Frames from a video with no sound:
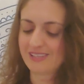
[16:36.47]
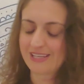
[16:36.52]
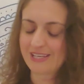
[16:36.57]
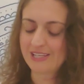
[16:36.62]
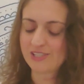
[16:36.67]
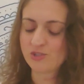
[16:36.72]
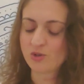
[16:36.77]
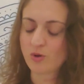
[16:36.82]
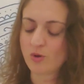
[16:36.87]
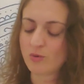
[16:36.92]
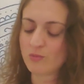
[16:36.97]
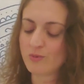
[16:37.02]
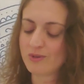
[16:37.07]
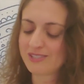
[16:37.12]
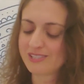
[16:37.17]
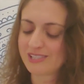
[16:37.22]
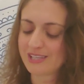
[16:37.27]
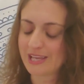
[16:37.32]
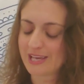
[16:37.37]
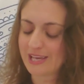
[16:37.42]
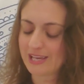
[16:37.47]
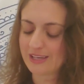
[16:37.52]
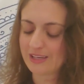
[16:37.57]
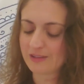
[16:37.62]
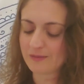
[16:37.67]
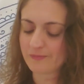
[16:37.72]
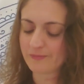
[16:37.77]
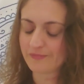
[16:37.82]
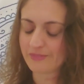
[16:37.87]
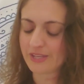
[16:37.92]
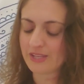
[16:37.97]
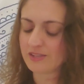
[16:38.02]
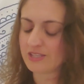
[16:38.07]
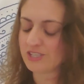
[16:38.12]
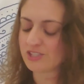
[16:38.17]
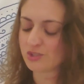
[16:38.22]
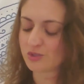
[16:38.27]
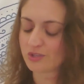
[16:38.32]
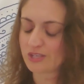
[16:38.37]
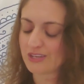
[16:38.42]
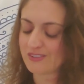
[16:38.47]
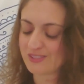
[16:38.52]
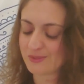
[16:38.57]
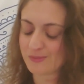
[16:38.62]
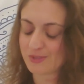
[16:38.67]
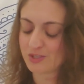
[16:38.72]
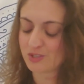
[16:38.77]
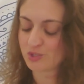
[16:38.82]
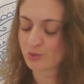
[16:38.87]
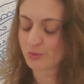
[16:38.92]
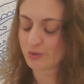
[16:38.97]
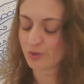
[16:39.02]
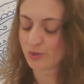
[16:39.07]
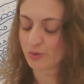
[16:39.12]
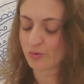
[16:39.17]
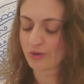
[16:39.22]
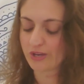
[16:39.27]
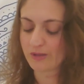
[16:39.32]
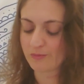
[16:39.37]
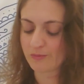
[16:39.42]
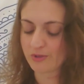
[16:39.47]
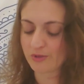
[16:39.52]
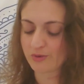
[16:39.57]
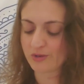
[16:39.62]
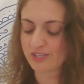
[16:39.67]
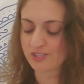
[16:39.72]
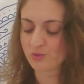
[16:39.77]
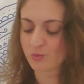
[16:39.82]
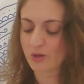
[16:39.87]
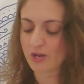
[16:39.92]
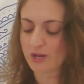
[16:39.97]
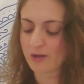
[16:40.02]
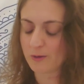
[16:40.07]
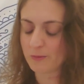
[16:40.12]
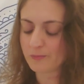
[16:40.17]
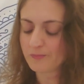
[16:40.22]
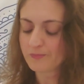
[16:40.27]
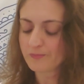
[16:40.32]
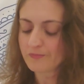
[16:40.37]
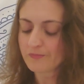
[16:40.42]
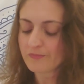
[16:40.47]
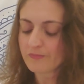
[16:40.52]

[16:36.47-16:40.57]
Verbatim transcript: is almost like it, this could have something to do with a grandmother as well.